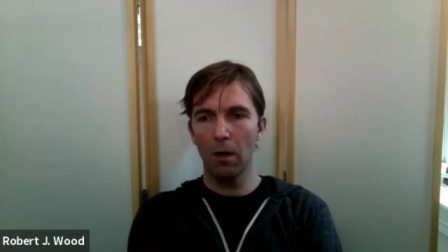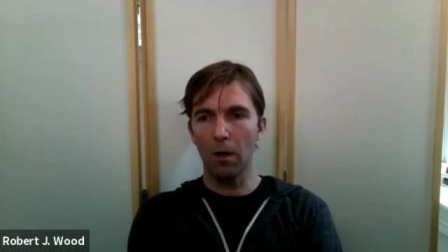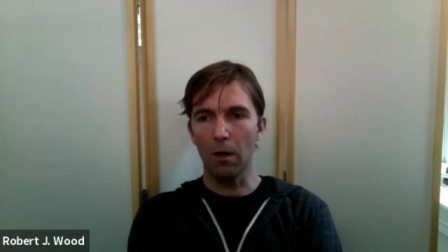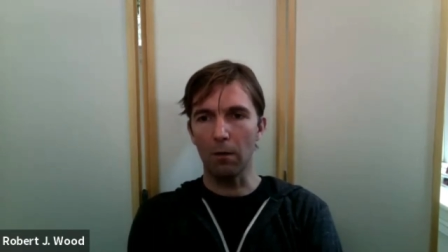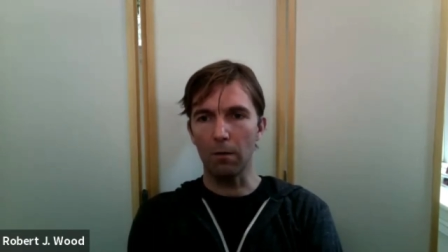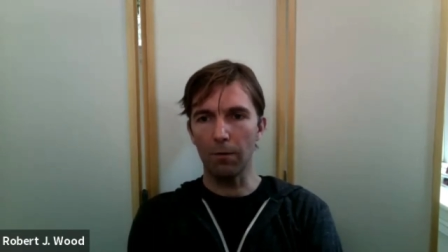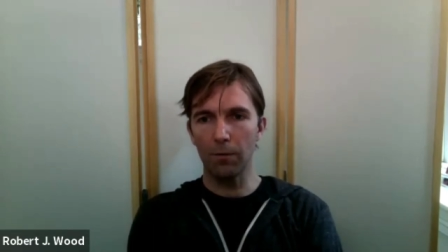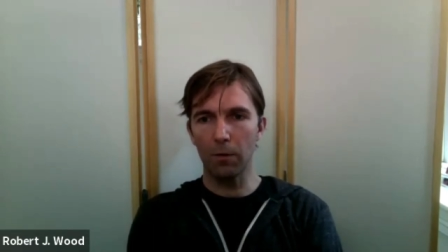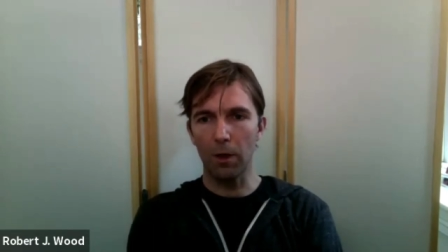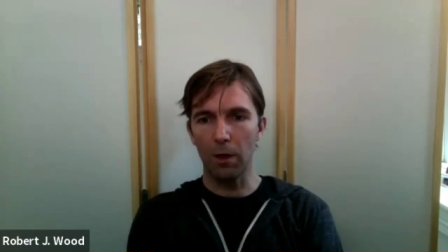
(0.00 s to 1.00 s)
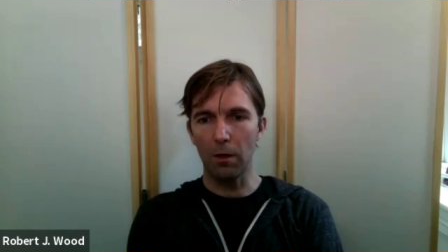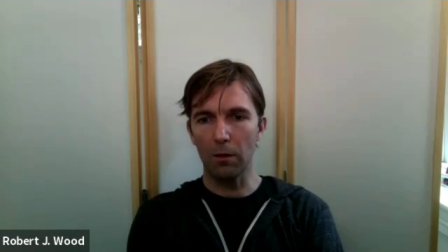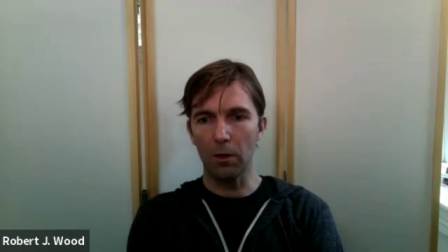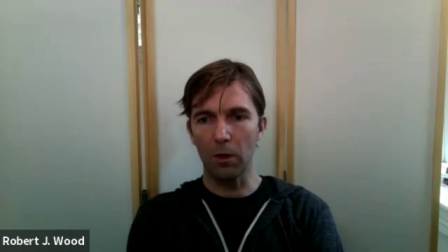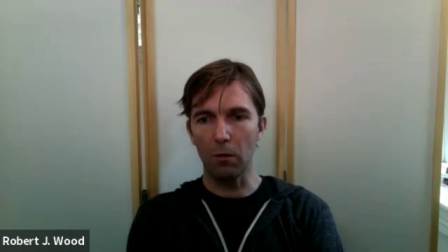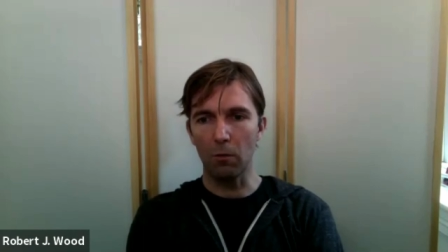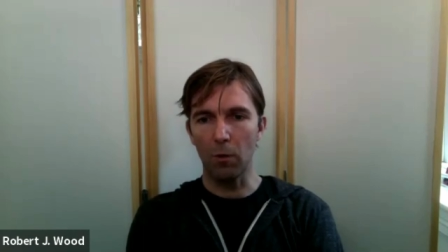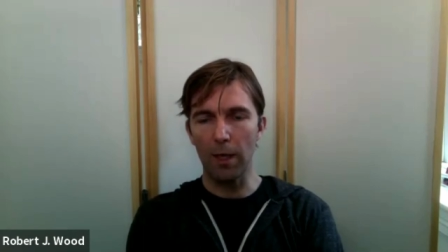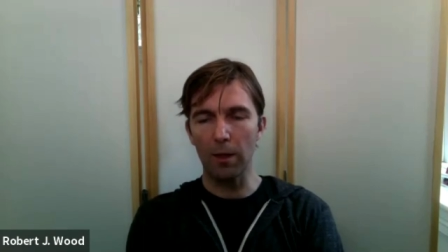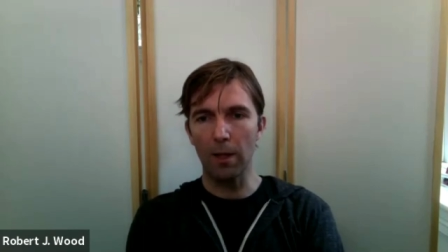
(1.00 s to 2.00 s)
of uh, you know
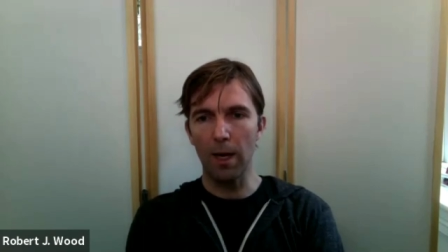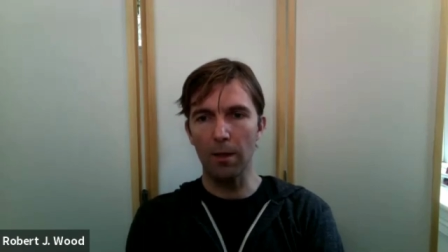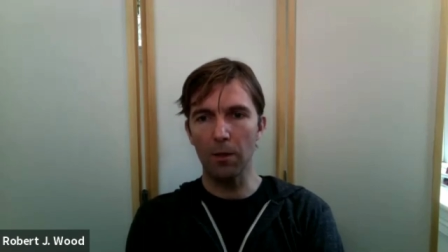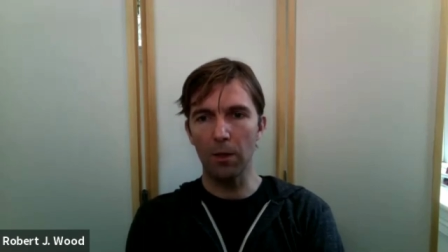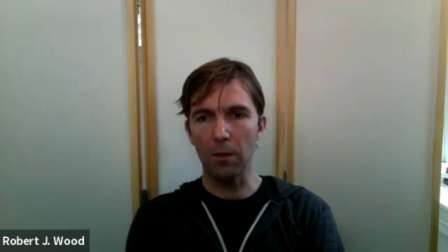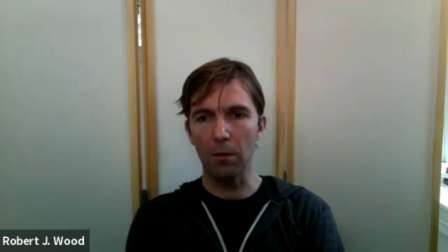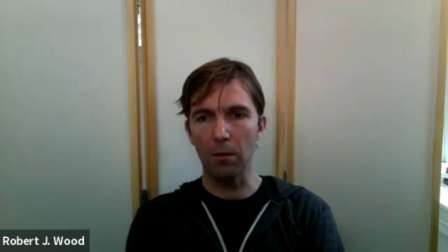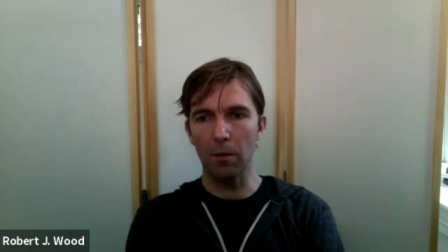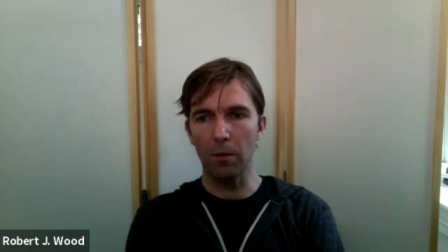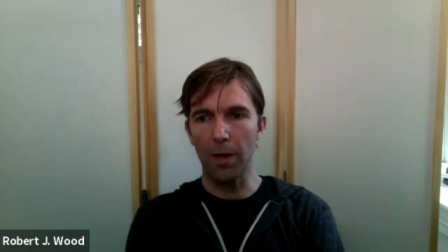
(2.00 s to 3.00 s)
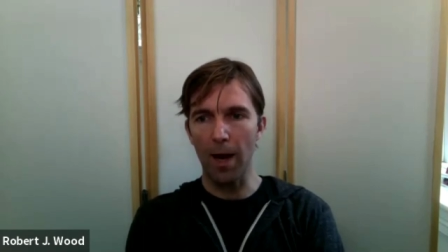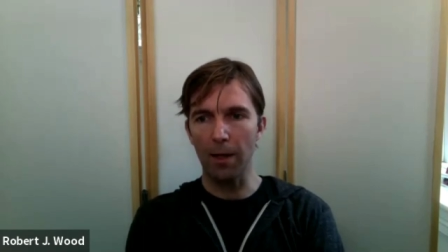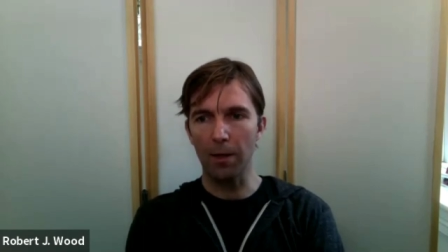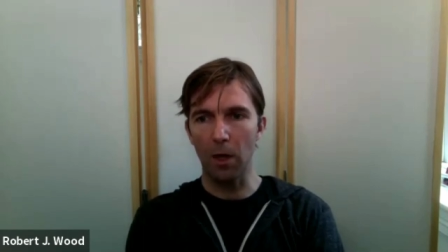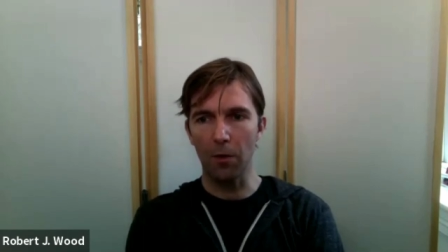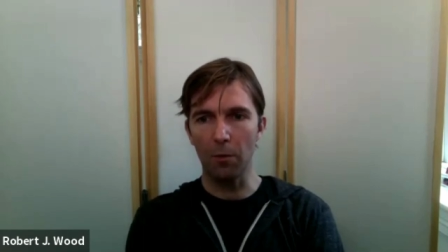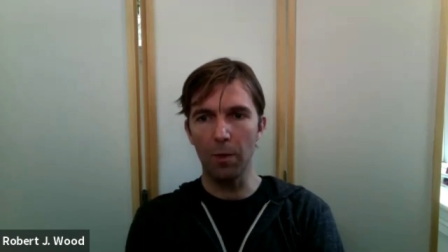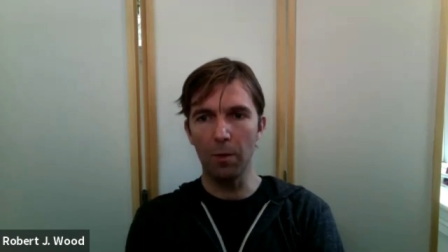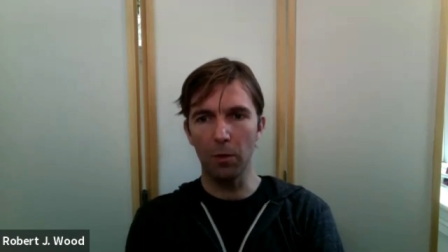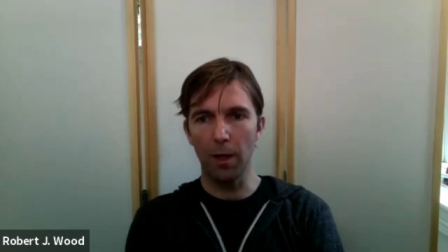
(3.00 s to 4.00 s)
recognizing that other
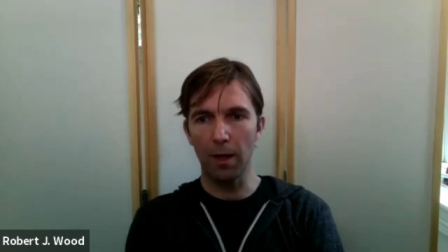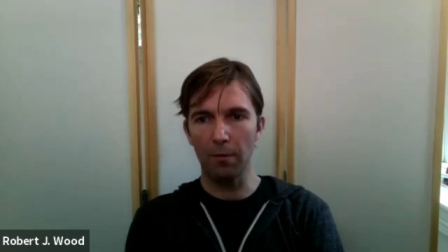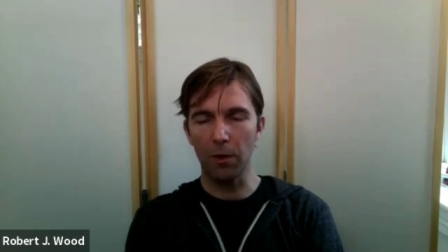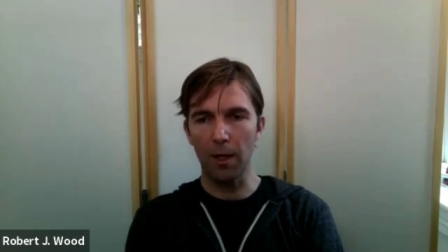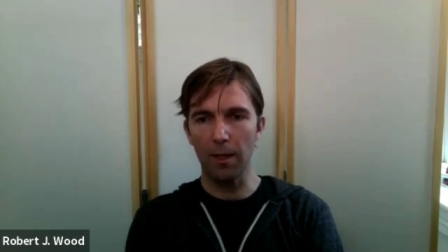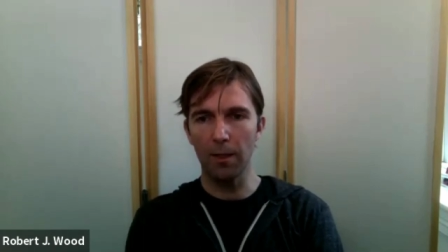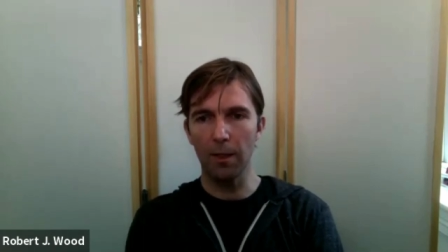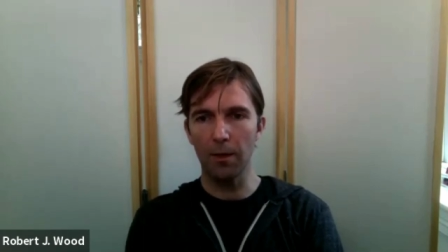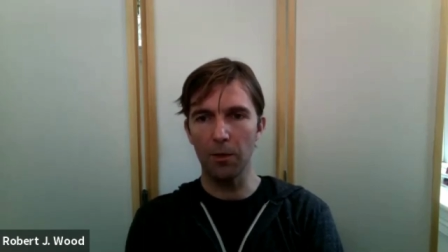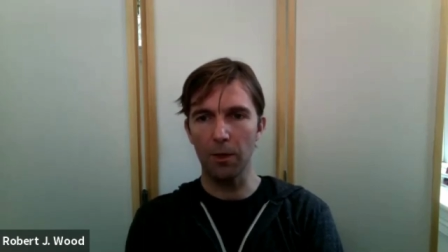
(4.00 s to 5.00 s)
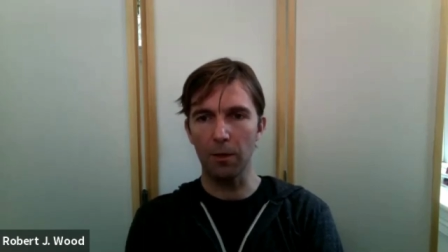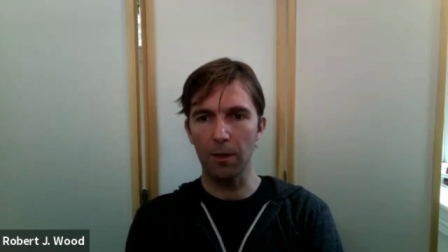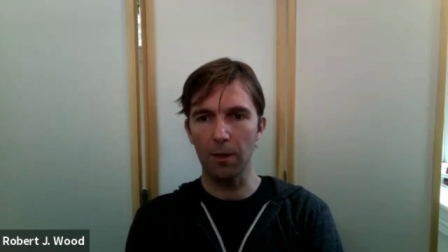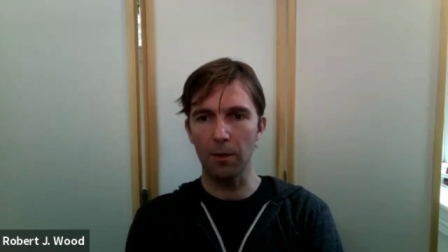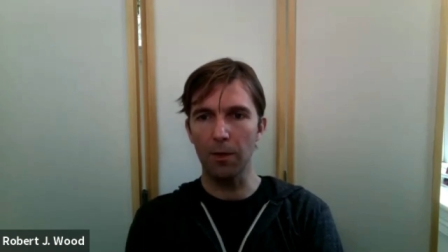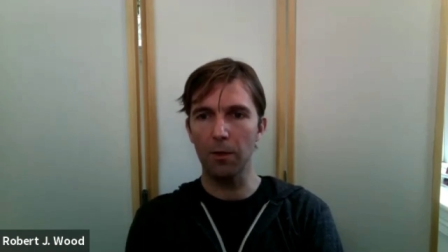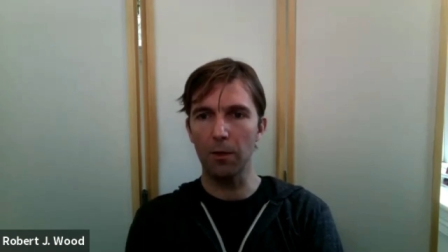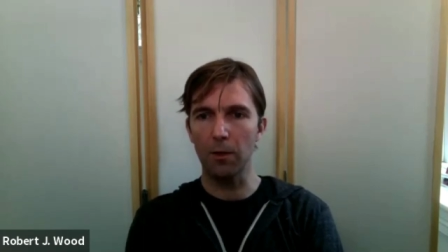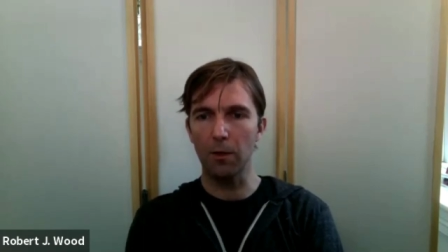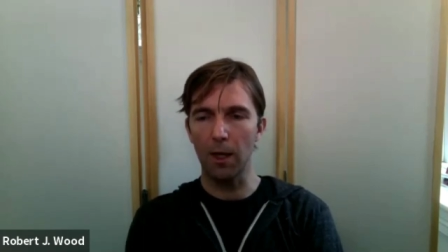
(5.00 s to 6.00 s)
people have good ideas and let's
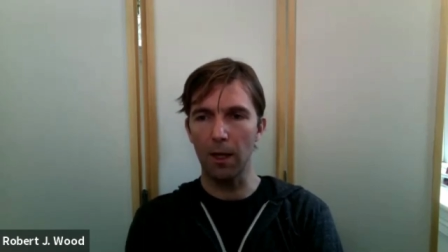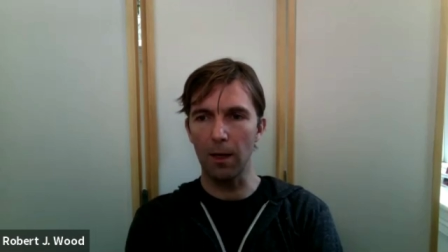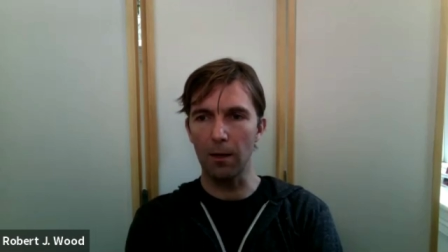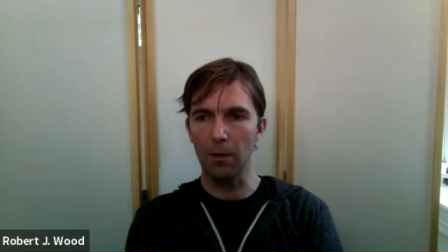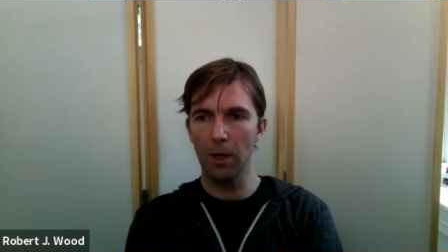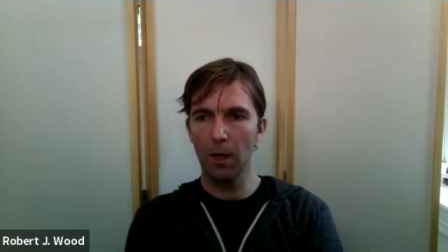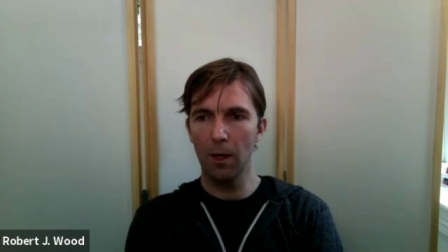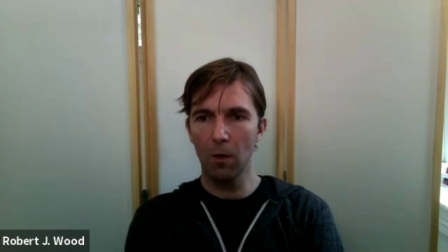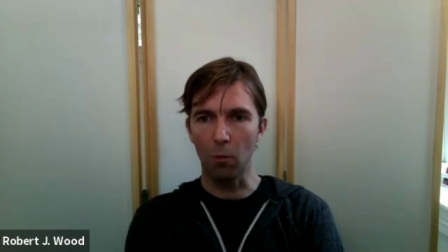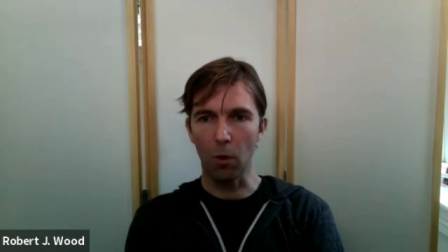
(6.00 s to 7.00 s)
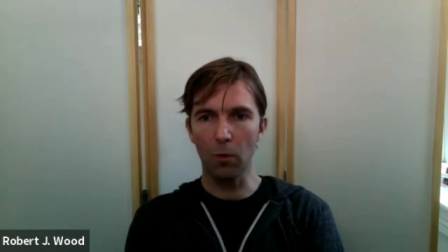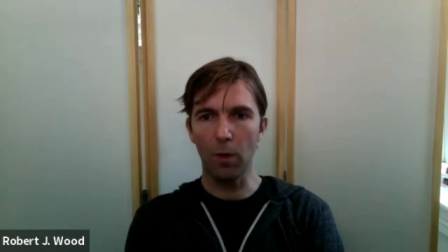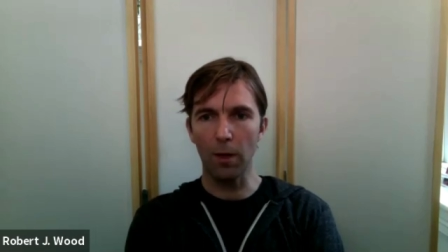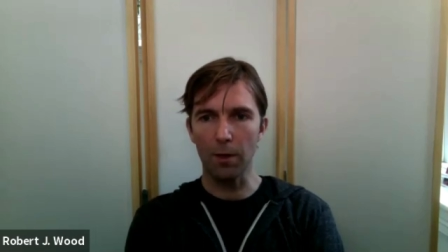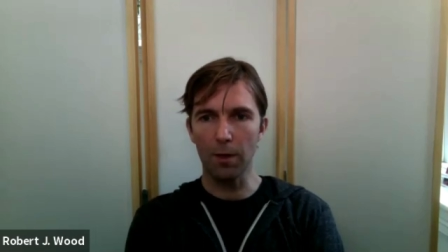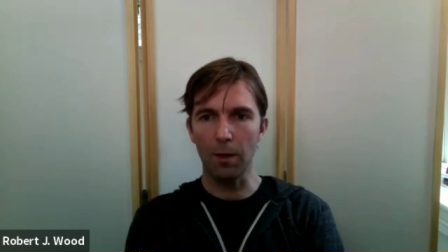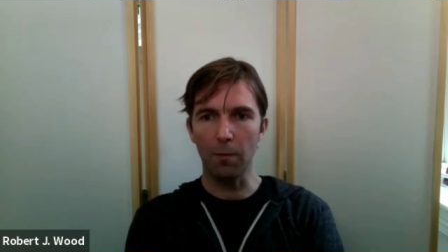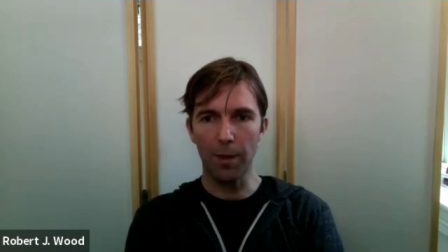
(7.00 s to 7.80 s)
listen and work well as a team.